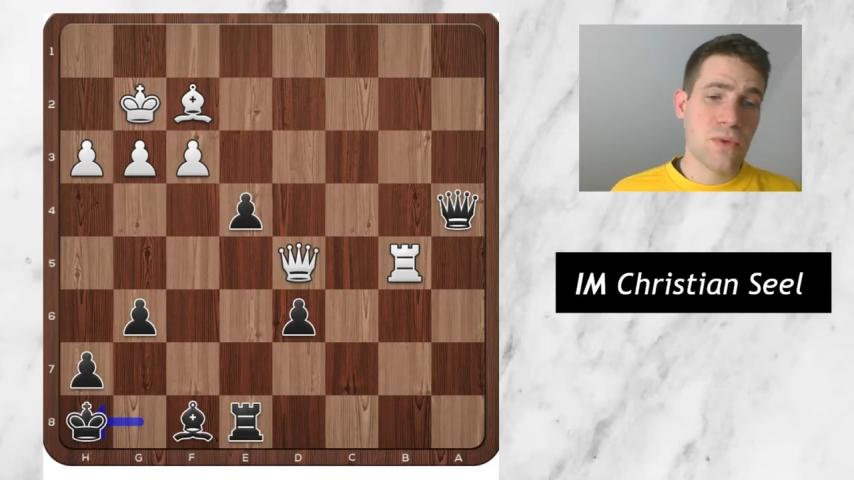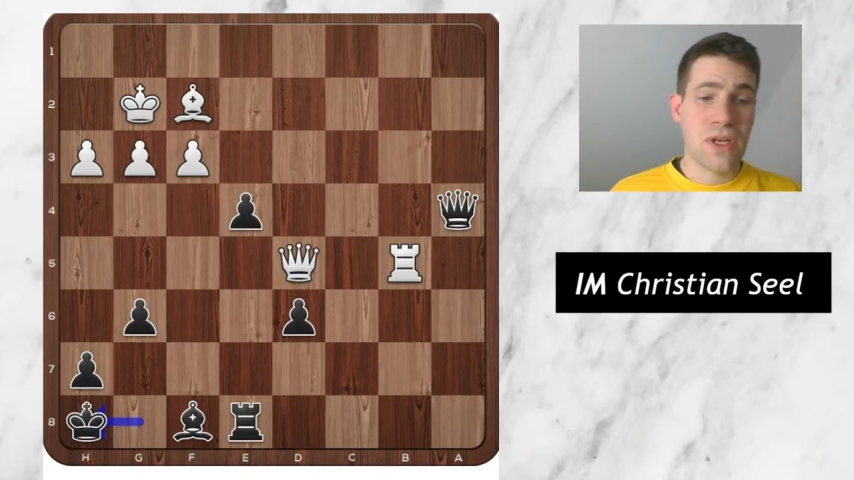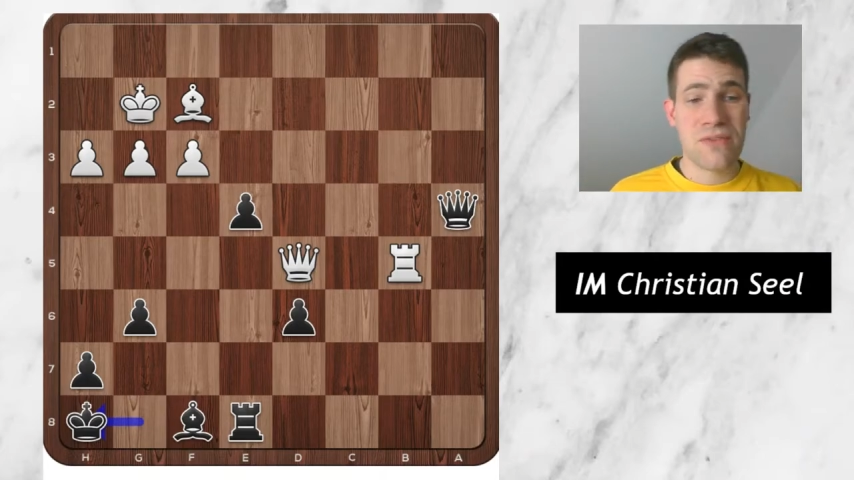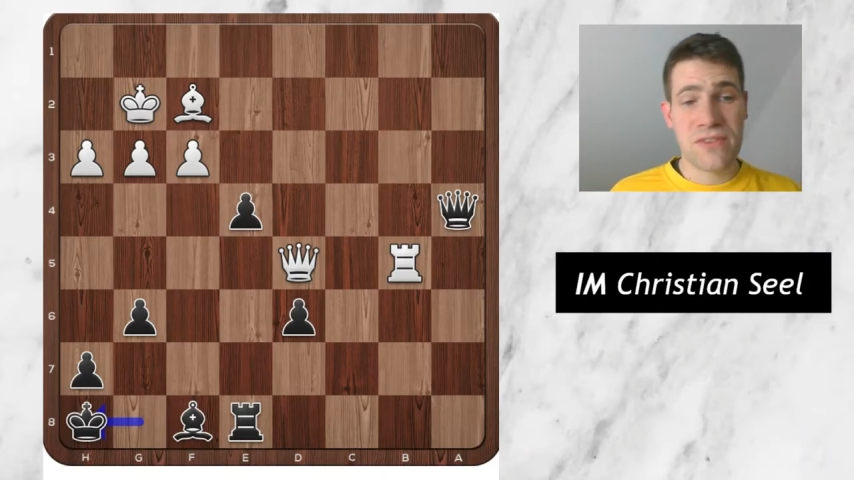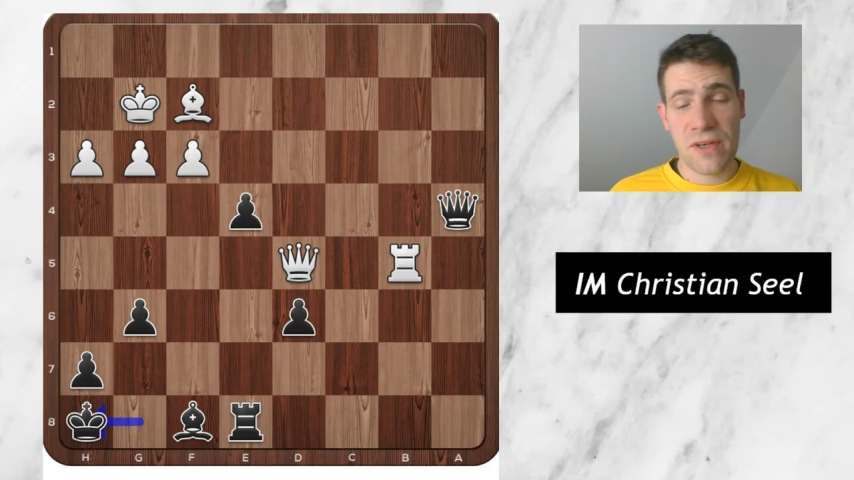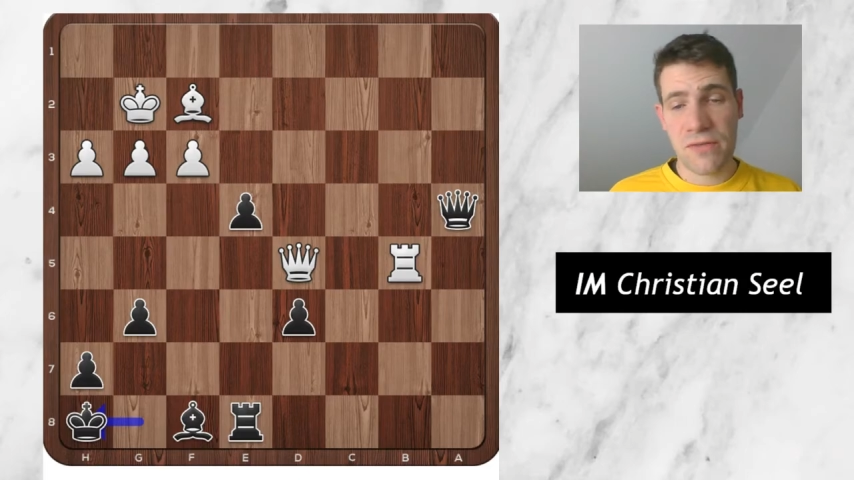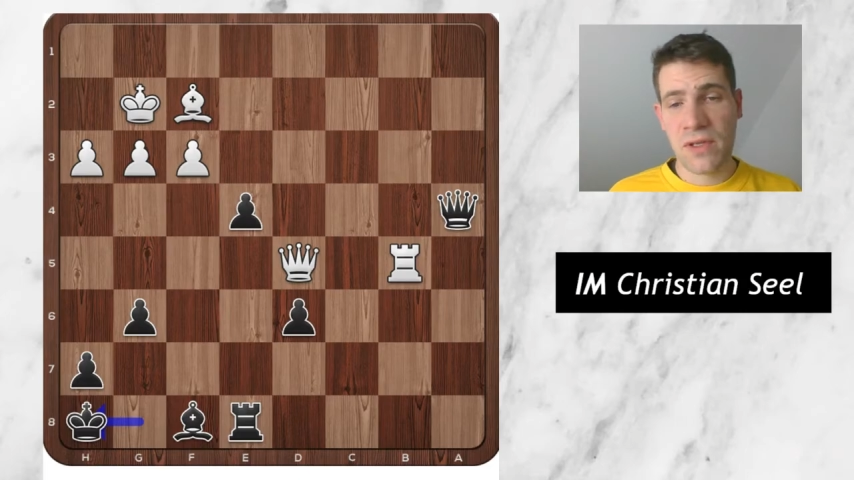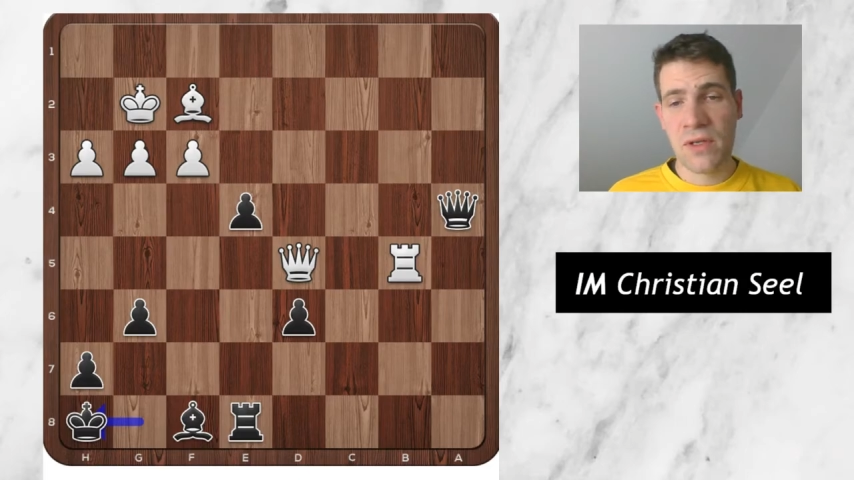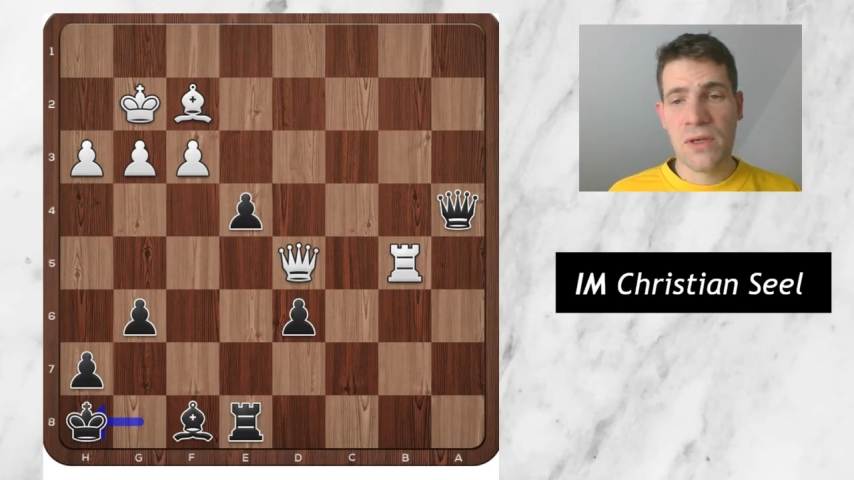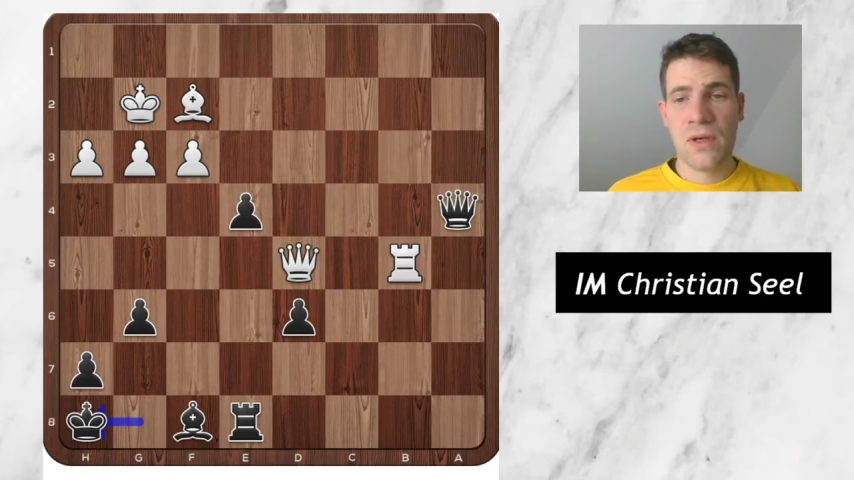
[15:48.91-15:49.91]
Queen
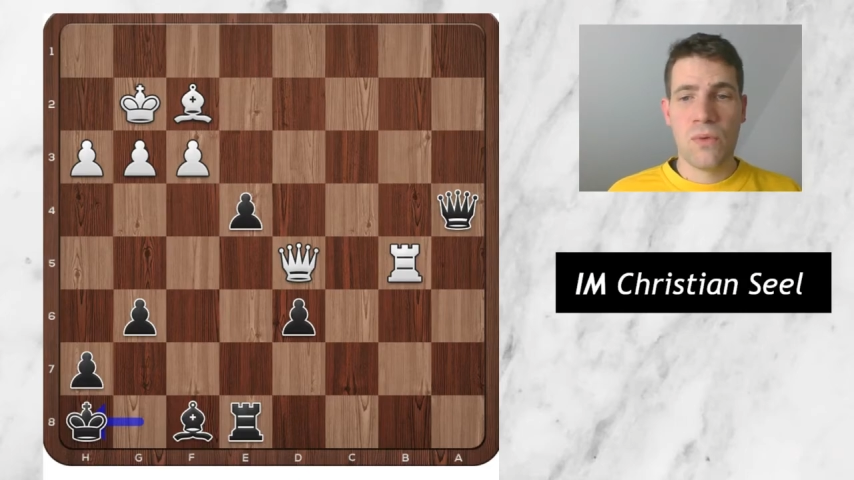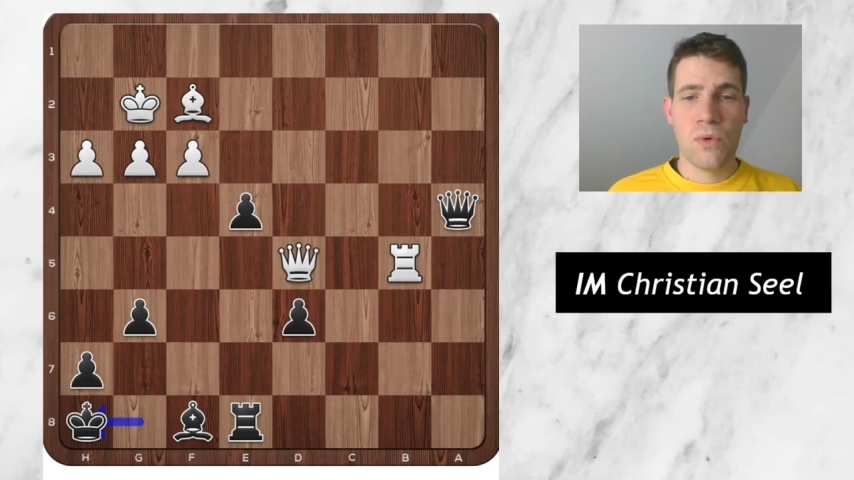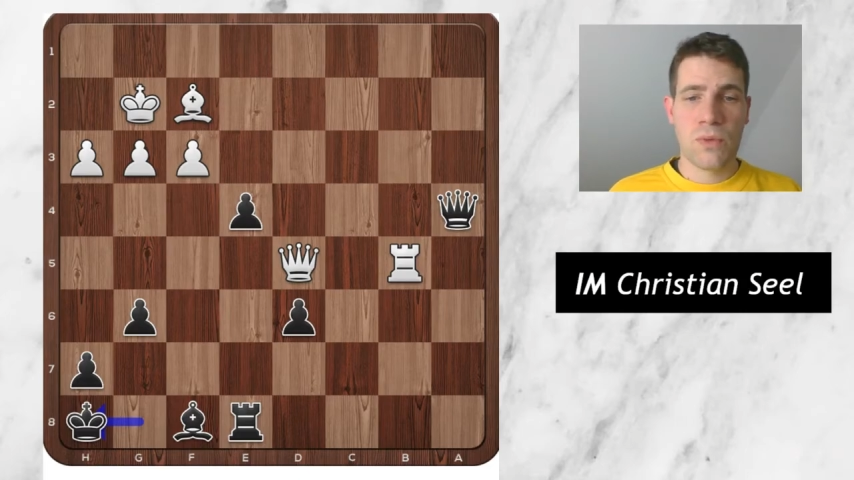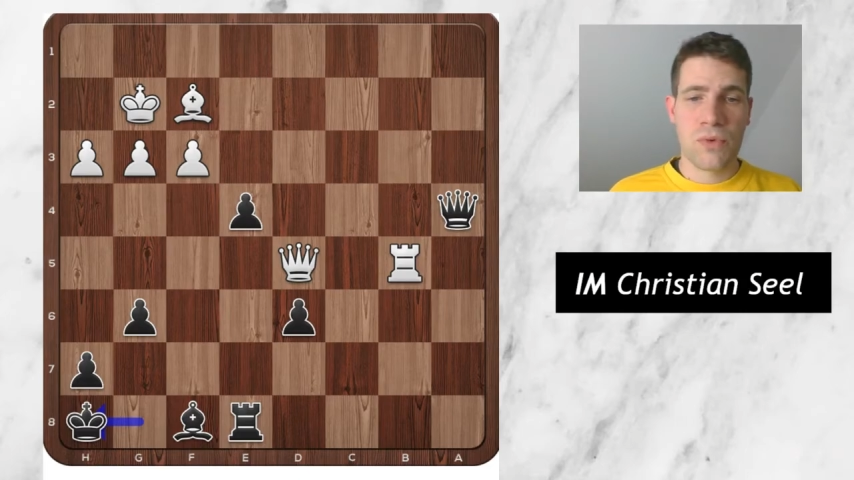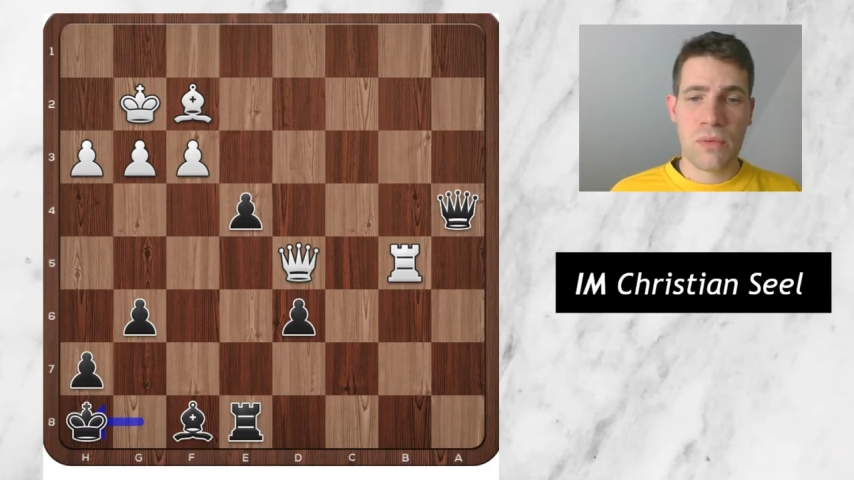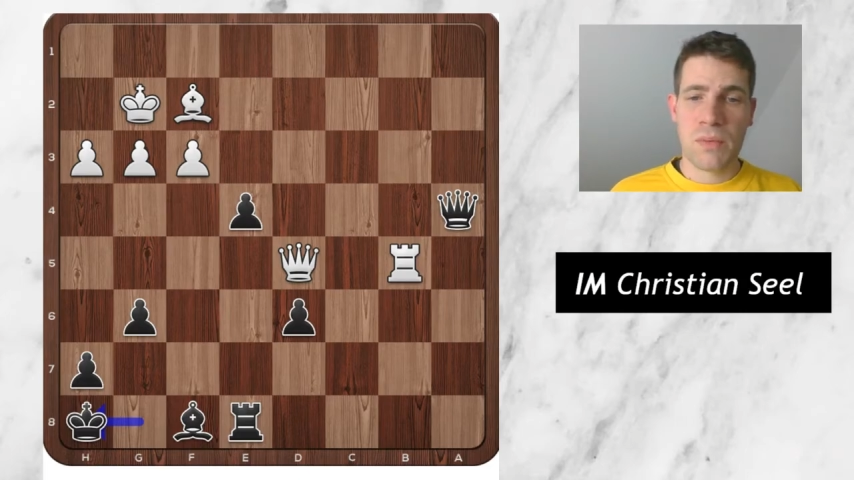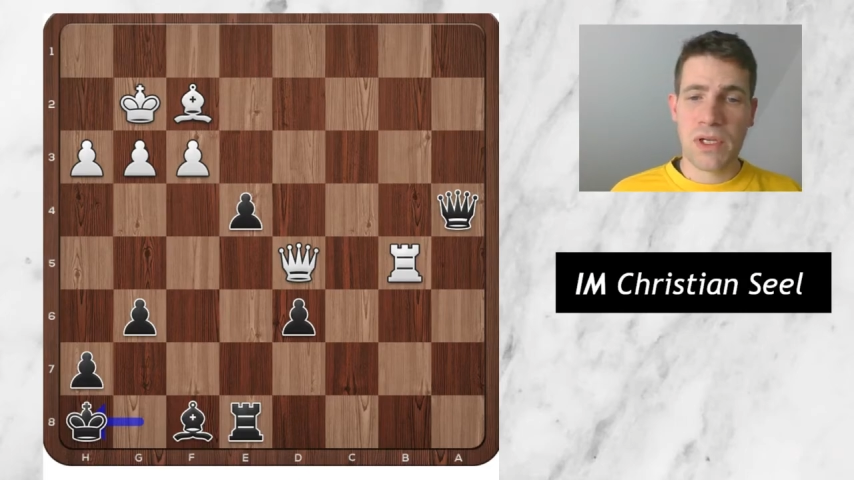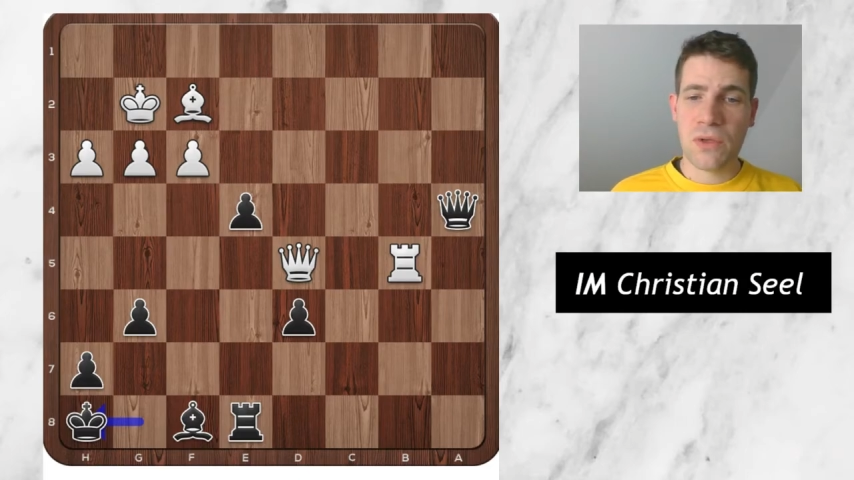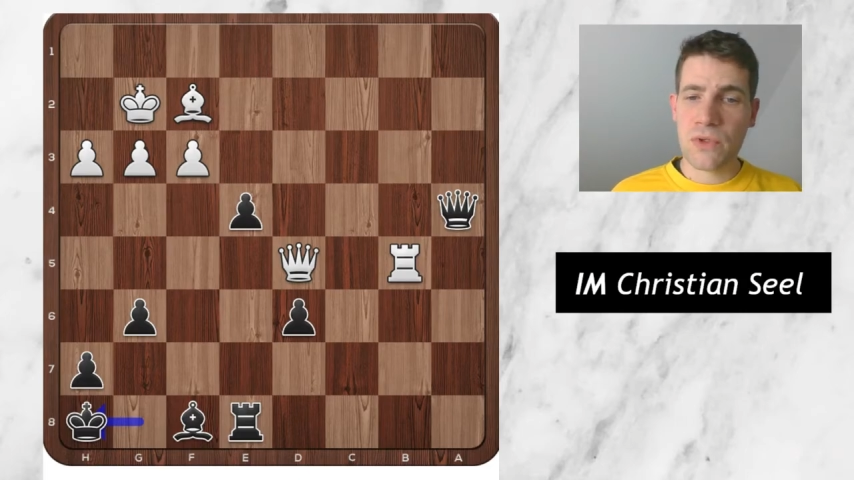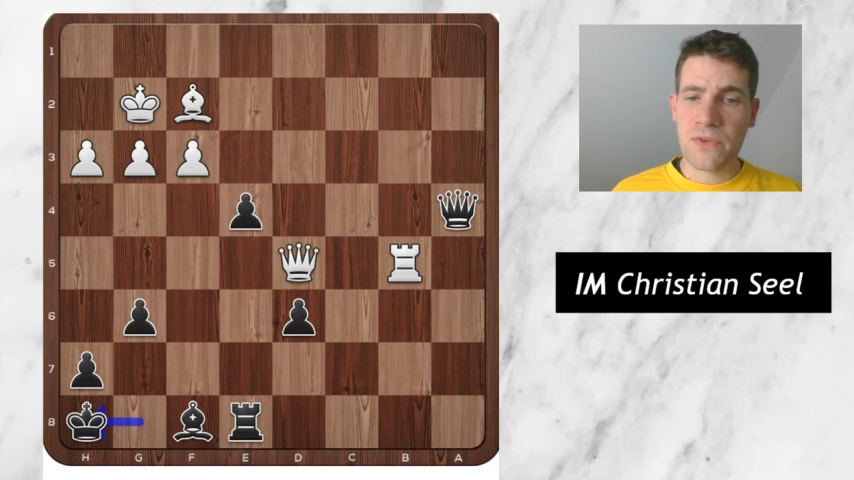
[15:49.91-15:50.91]
f7 would
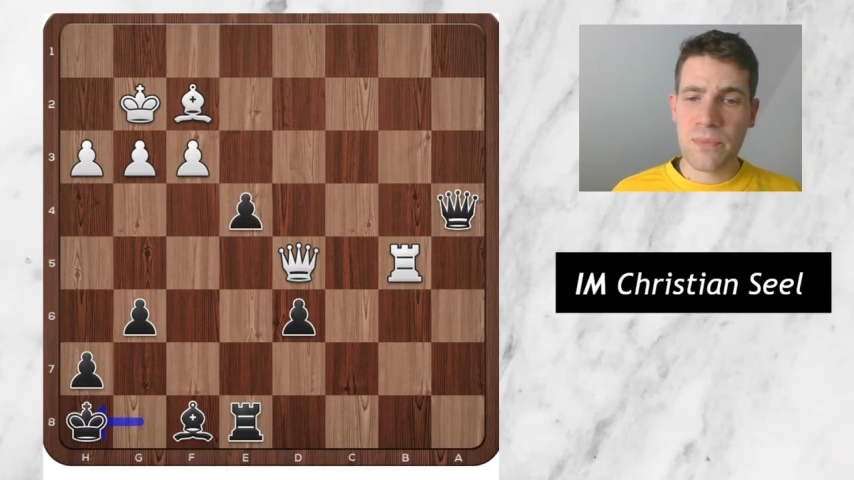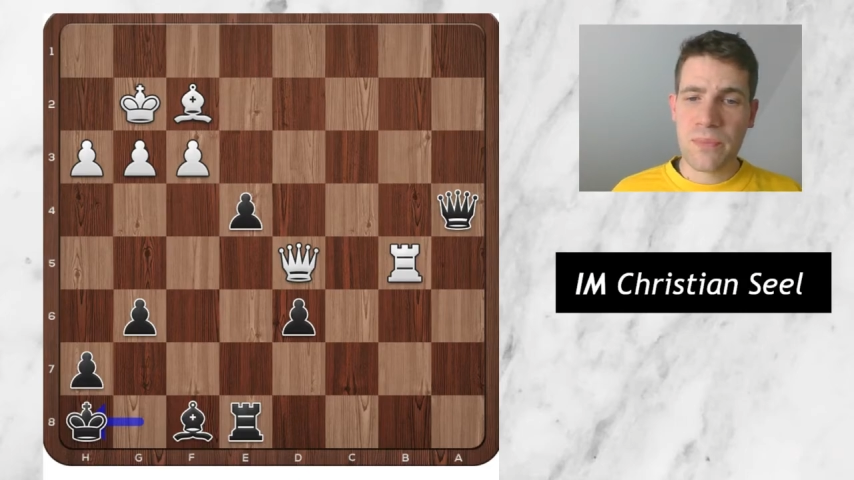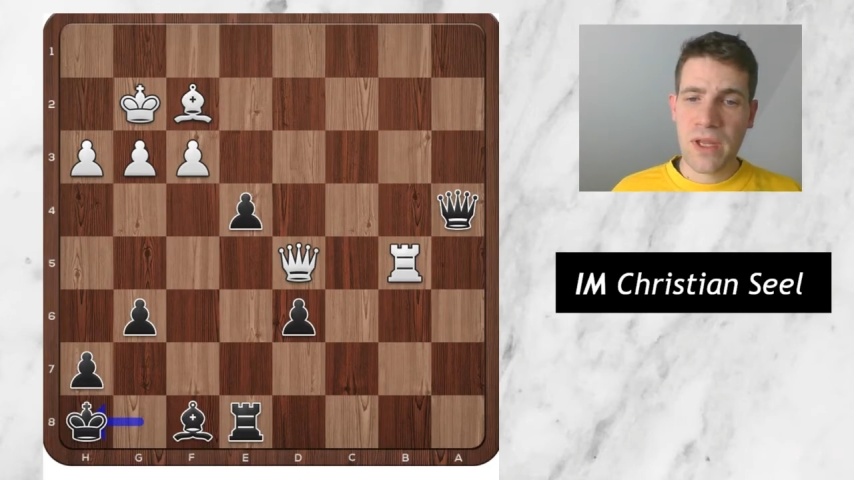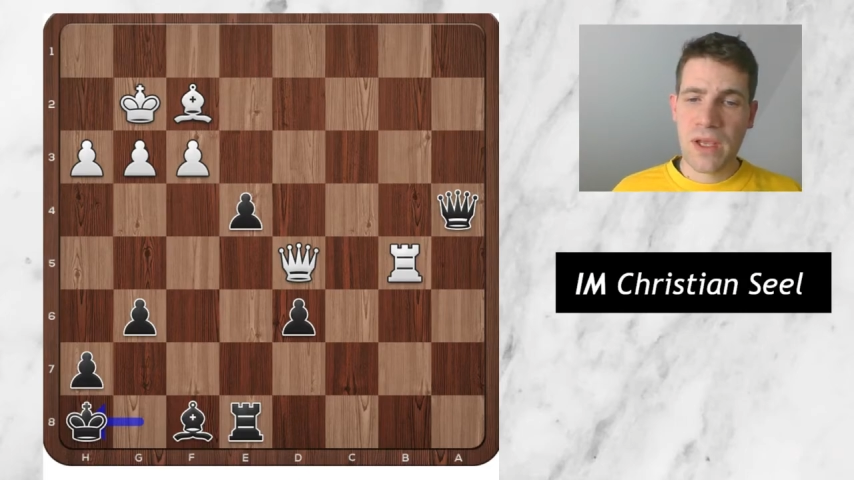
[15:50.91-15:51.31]
probably lose.